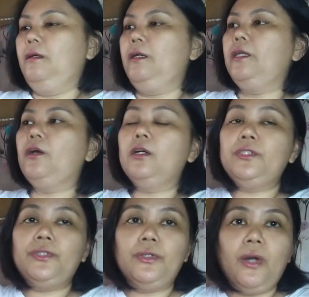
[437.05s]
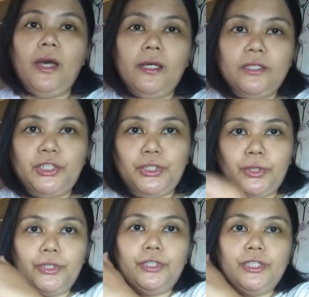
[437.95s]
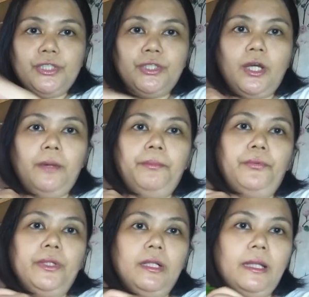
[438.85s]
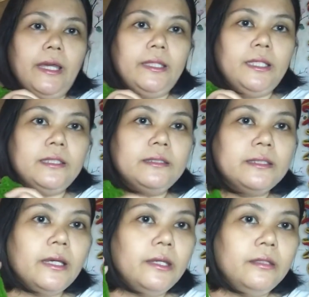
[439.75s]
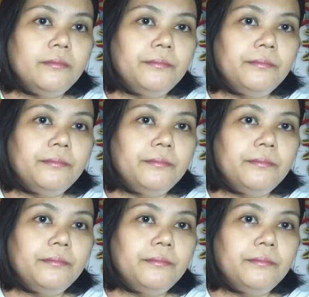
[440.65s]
and also has a shorter strap with the lining inside.